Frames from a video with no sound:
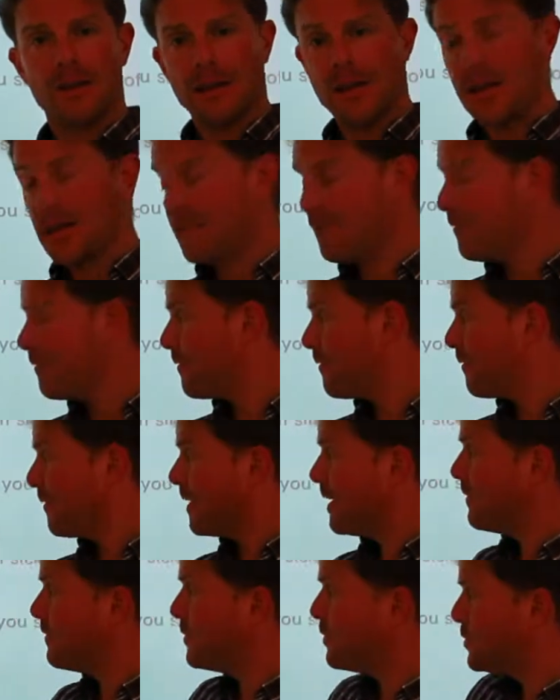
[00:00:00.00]

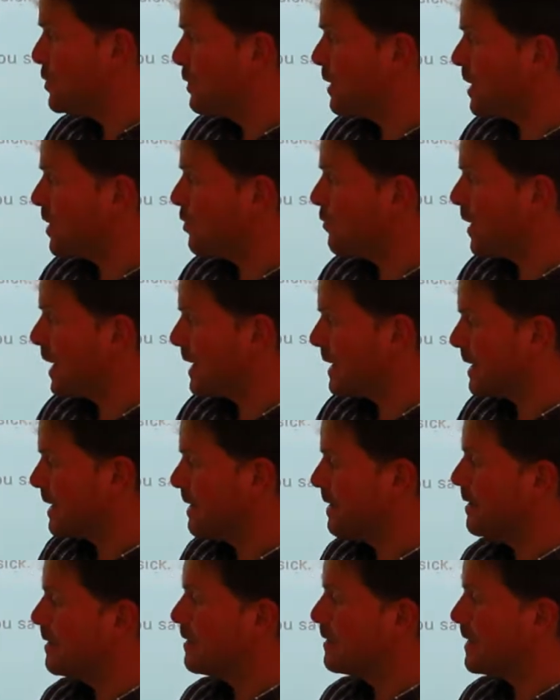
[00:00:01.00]
if you do it
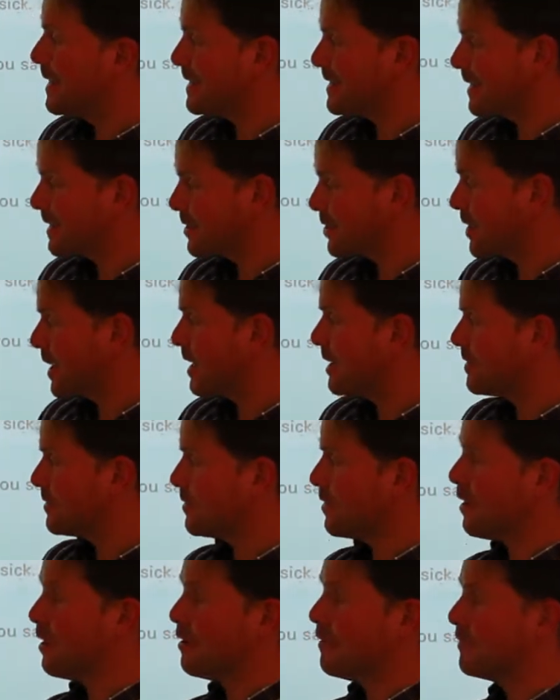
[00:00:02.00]
correctly, there's a
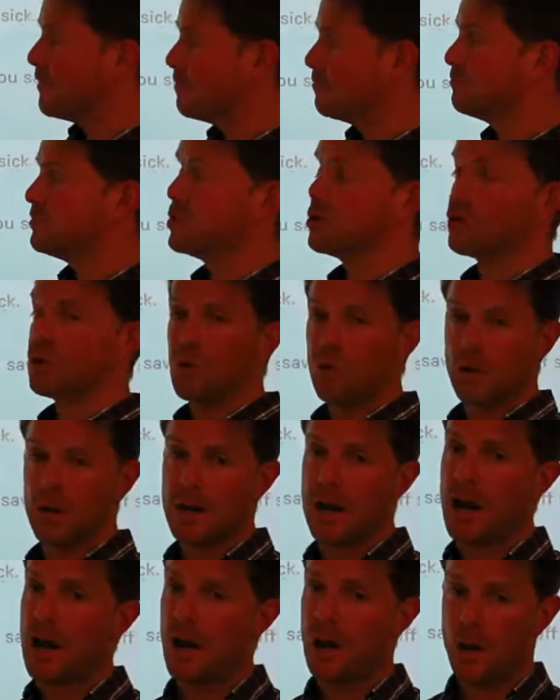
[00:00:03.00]
chance of
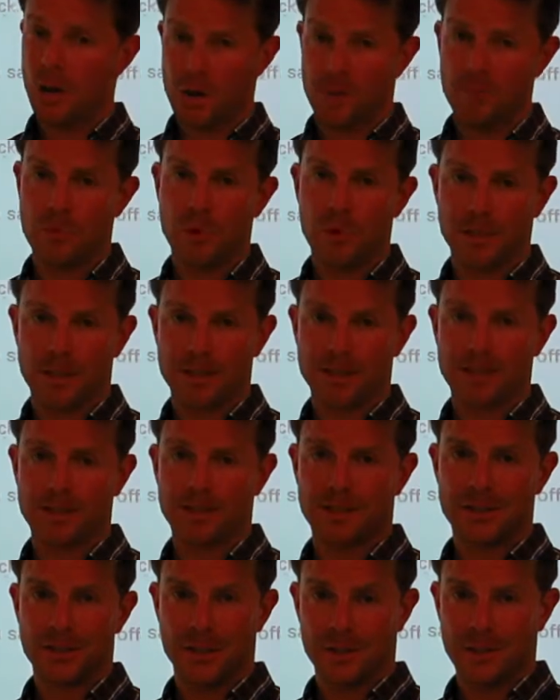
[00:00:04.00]
scoring a lot of
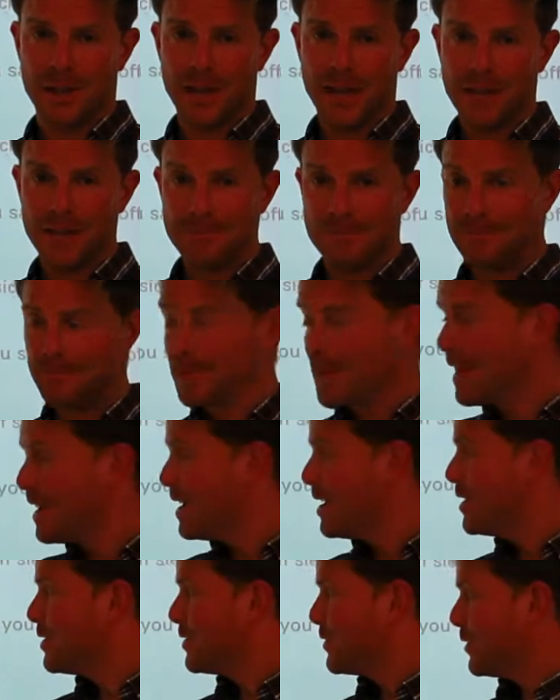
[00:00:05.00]
points, okay?
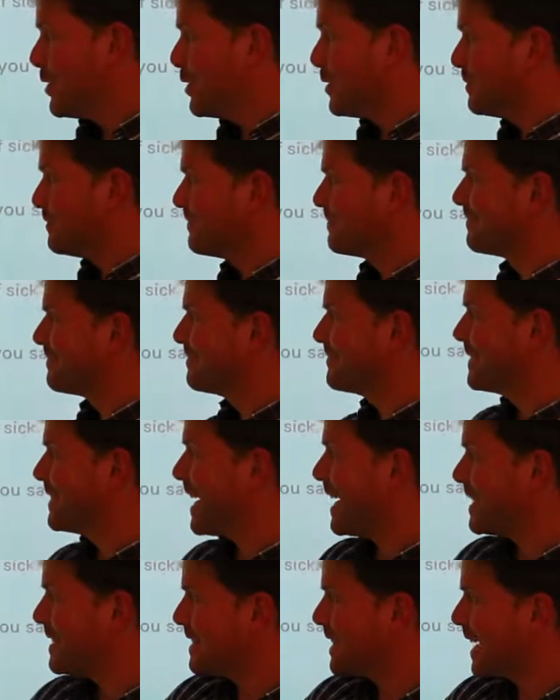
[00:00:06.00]
So,
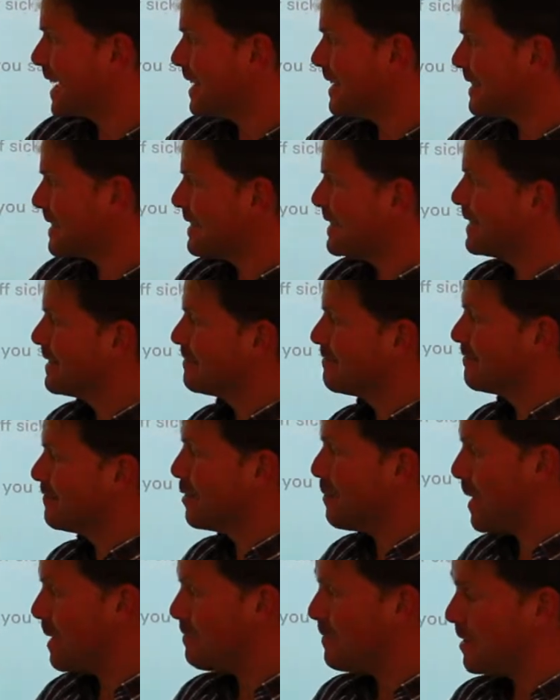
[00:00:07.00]
that's that.
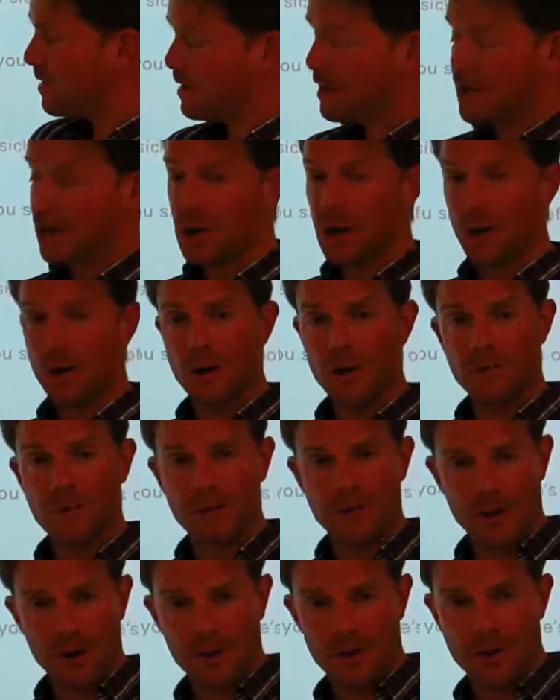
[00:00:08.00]
Remember, go over
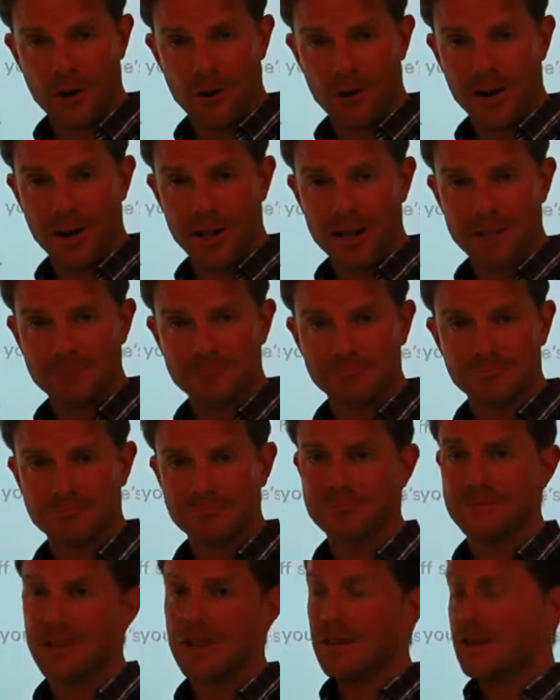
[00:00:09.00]
it very thoroughly,
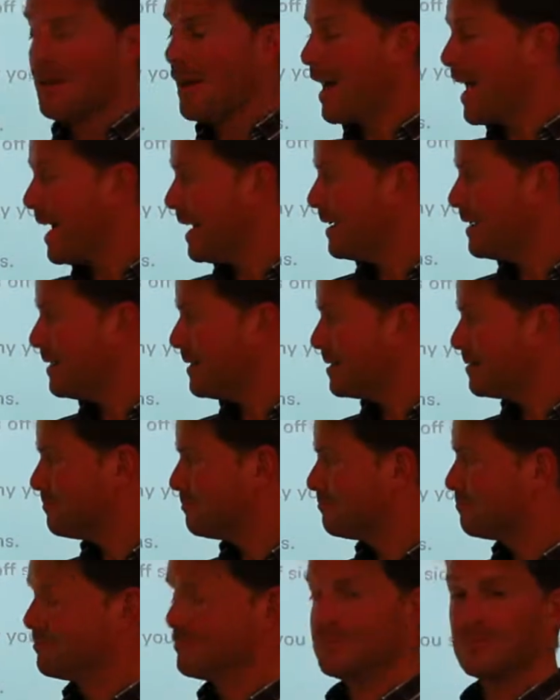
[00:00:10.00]
and
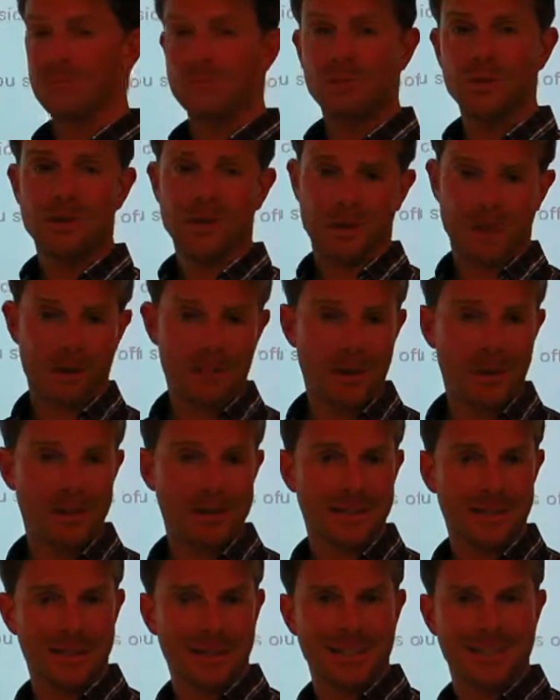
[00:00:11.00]
we'll see you in part
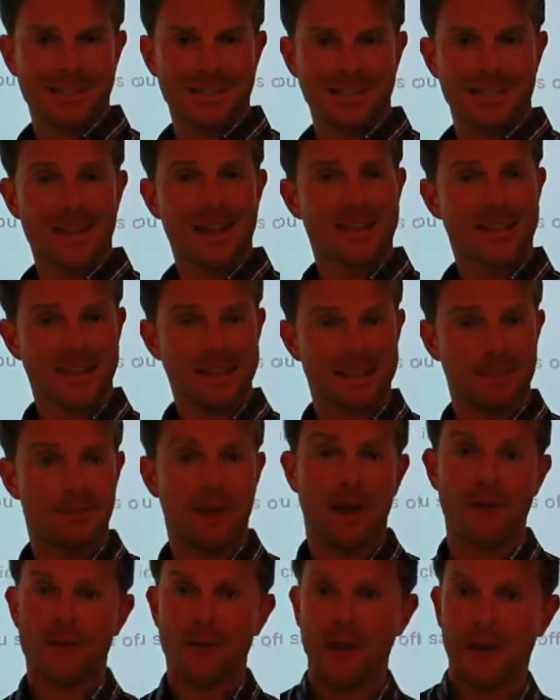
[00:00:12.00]
6. Thanks for
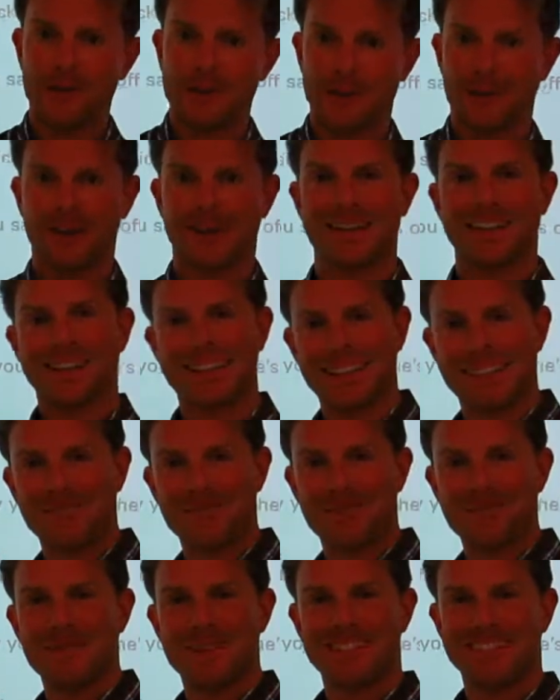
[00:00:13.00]
part 5, sorry. Thank you
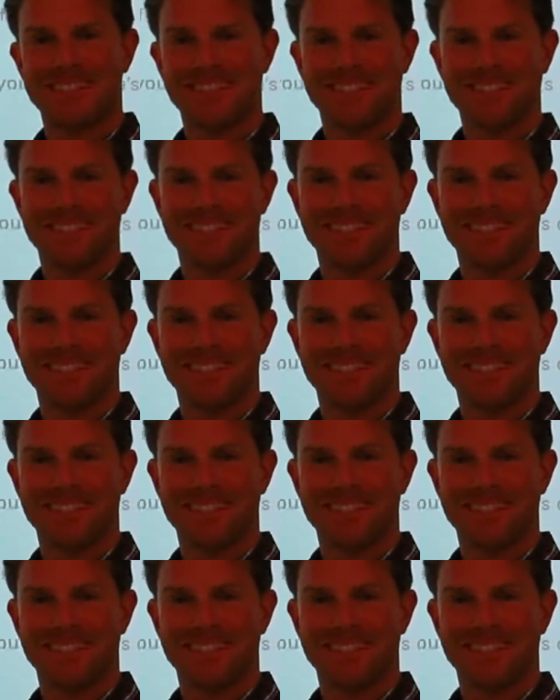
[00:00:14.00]
very much.